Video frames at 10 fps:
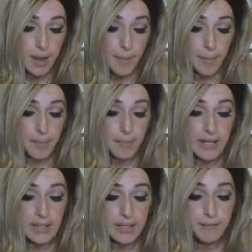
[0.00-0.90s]
but
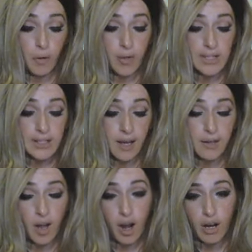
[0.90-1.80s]
mainly focus on
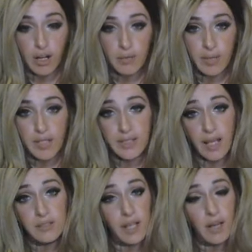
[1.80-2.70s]
art because I
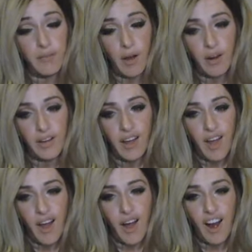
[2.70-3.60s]
love art.
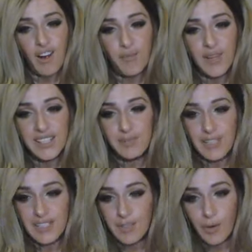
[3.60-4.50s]
Art makes me
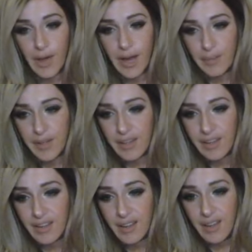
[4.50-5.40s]
so happy.
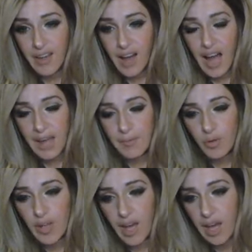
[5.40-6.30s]
I'm
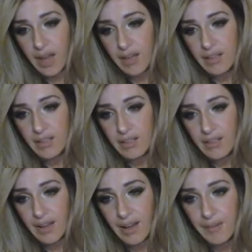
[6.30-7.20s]
okay.
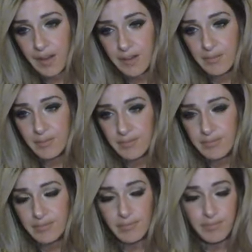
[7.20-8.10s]
I've had
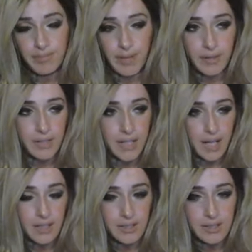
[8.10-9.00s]
better
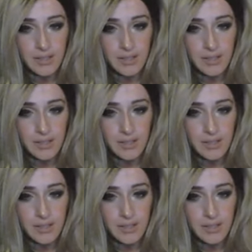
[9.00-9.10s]
days.